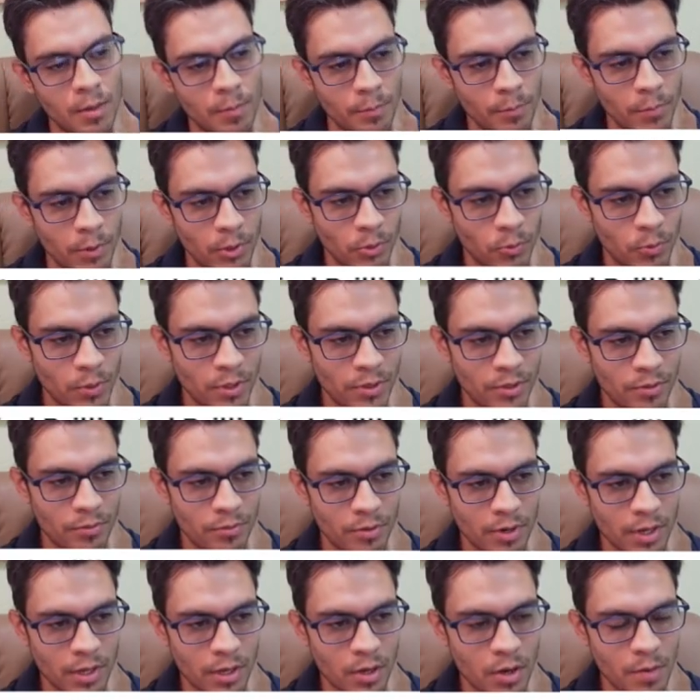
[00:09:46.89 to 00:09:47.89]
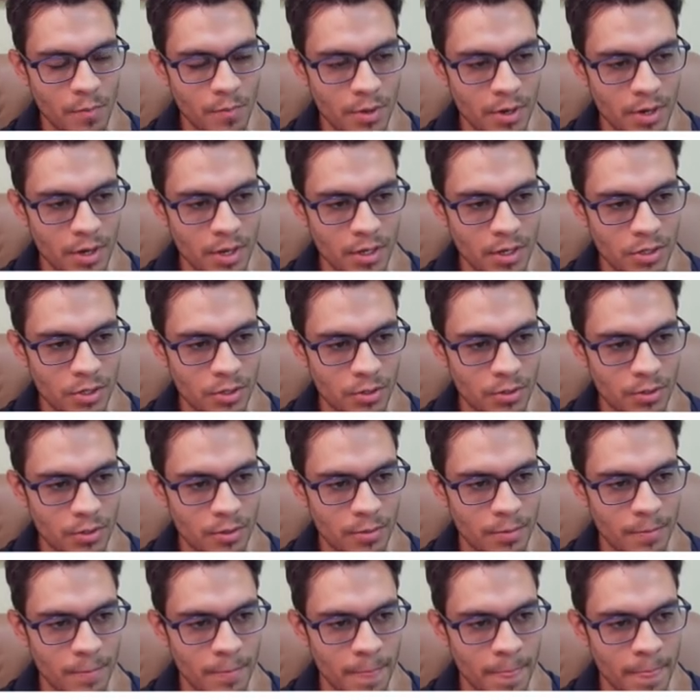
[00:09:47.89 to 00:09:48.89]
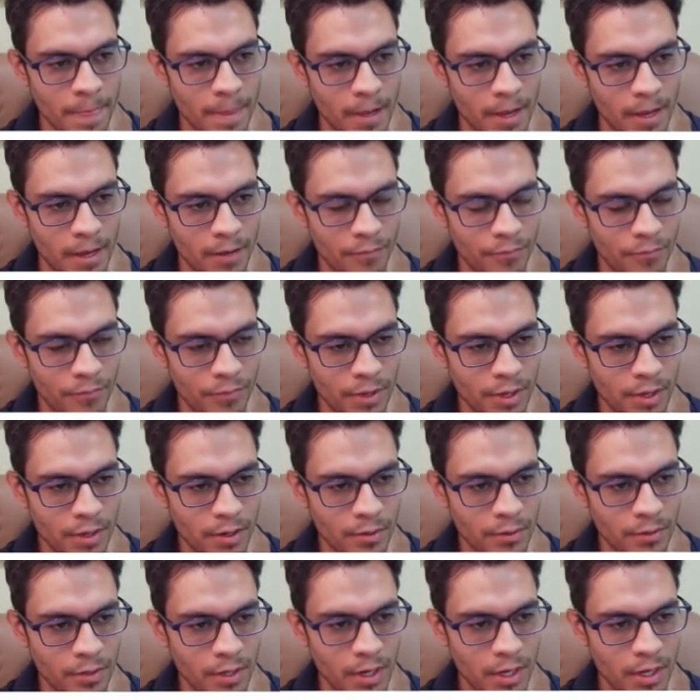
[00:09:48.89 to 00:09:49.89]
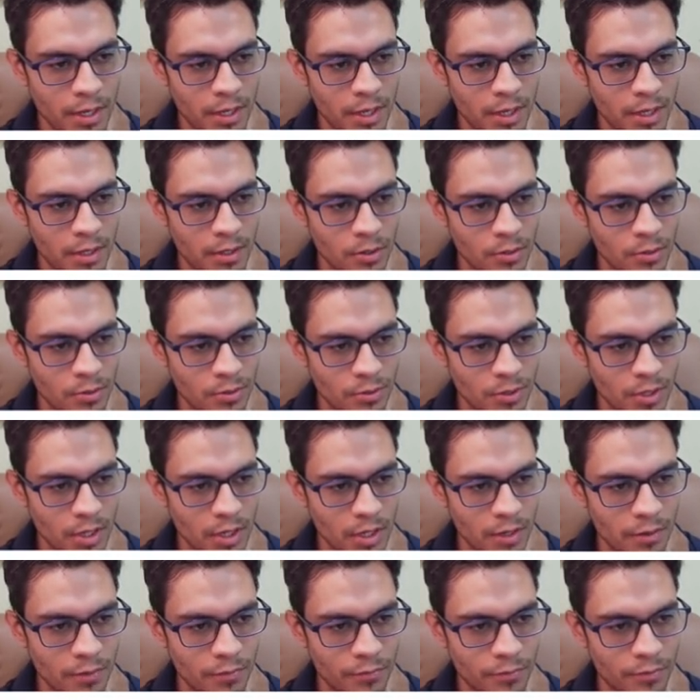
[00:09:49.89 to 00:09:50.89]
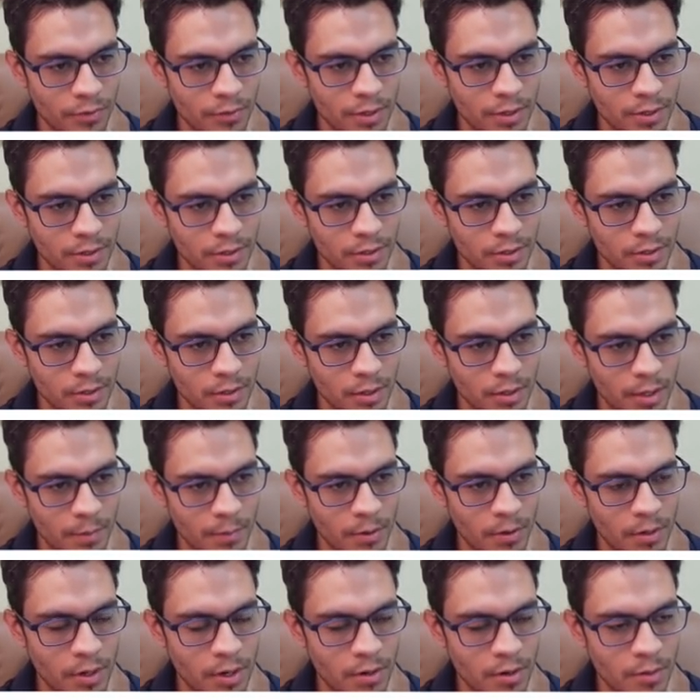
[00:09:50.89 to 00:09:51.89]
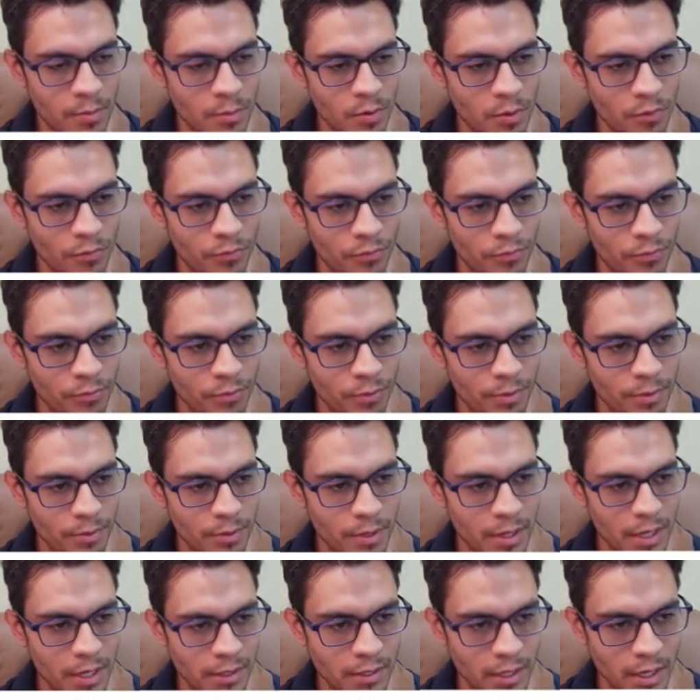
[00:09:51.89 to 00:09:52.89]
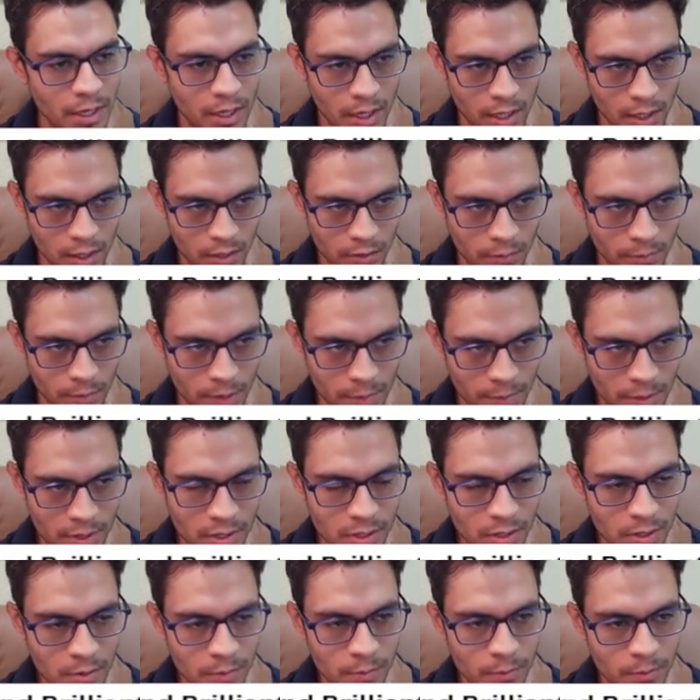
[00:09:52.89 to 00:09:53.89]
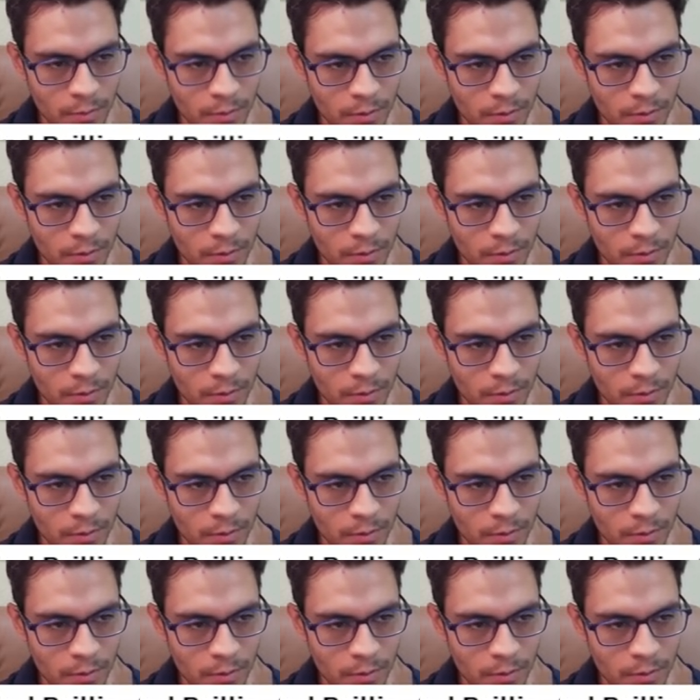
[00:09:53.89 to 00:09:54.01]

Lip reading: But with the right combination, I figured that I can just take first. I'm gonna remove the attacker of my bishop.